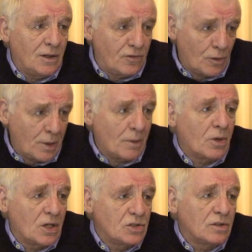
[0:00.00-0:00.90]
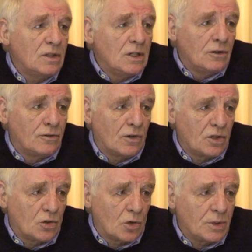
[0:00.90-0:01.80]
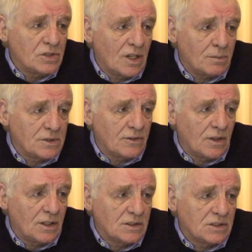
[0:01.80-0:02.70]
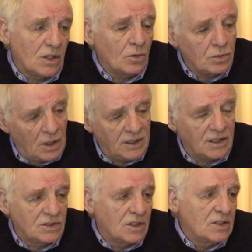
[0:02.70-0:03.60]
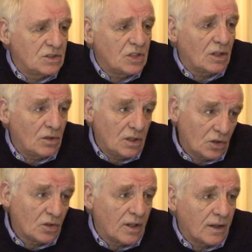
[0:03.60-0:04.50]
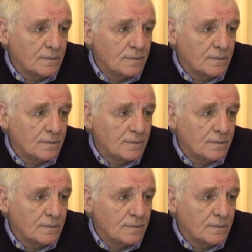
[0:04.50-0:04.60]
for preparation for the European Championship finals. So I think it's generally a good thing.